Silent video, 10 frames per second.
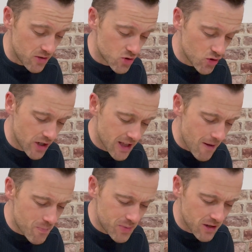try and get a
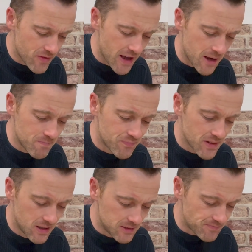bit of that,
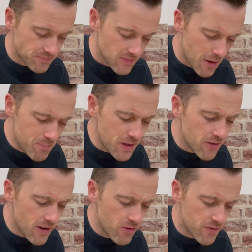a bit of
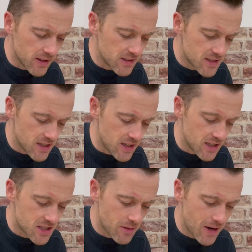everything that's in here.
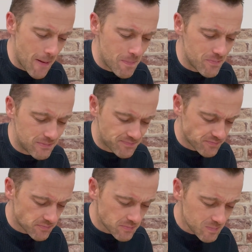Some of that
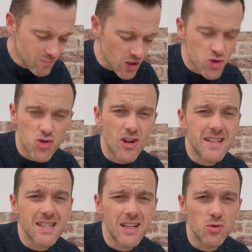
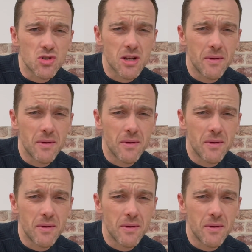dressing or some of